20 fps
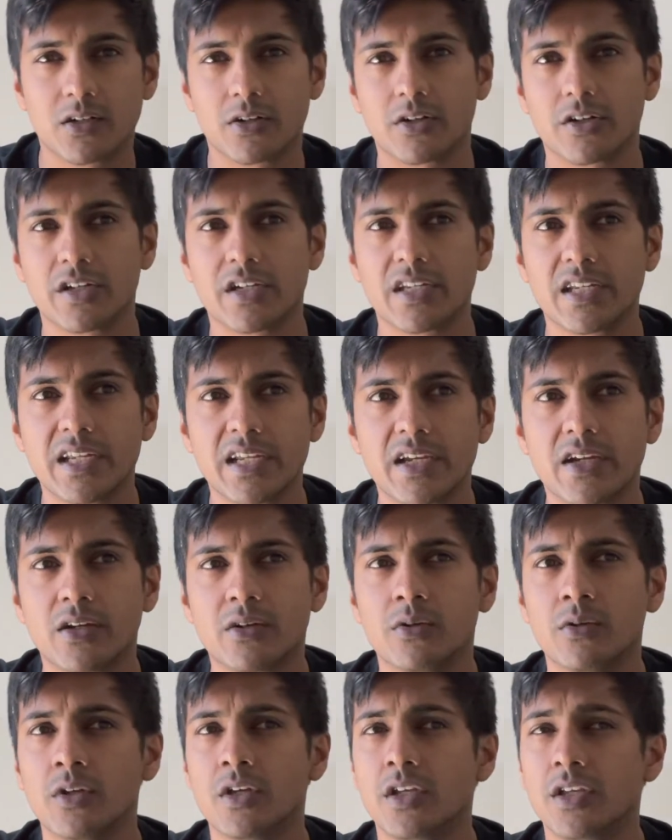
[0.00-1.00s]
or
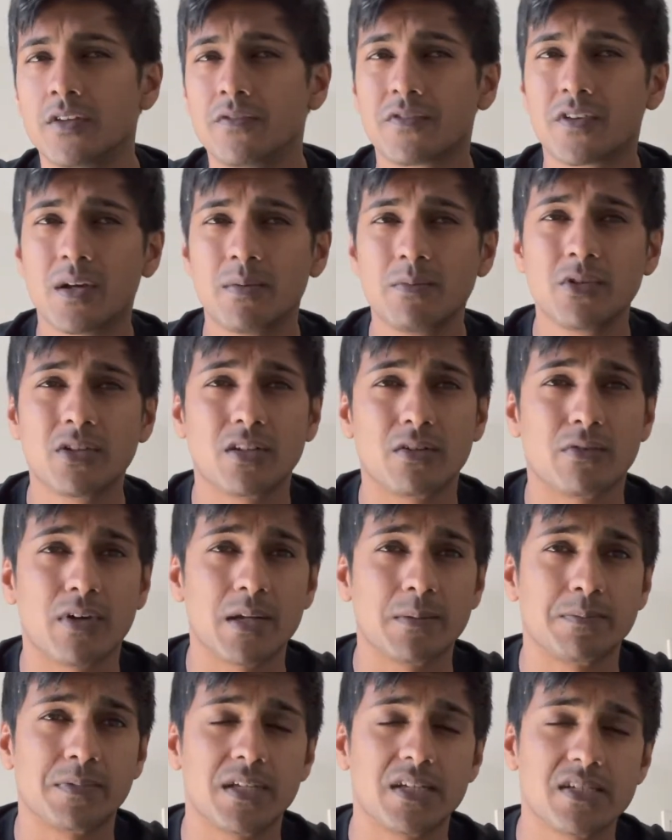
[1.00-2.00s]
NIO, you've come to the
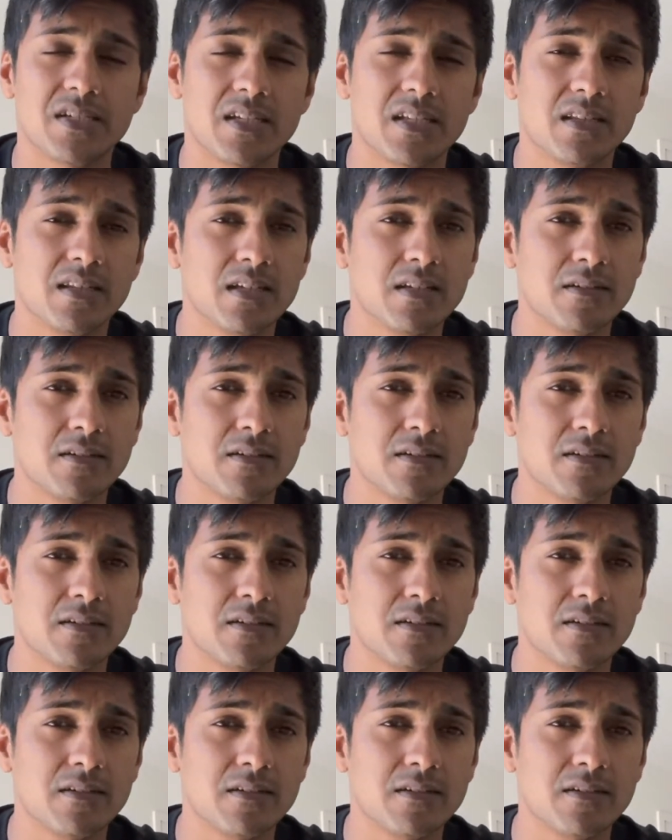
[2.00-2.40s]
right place. In this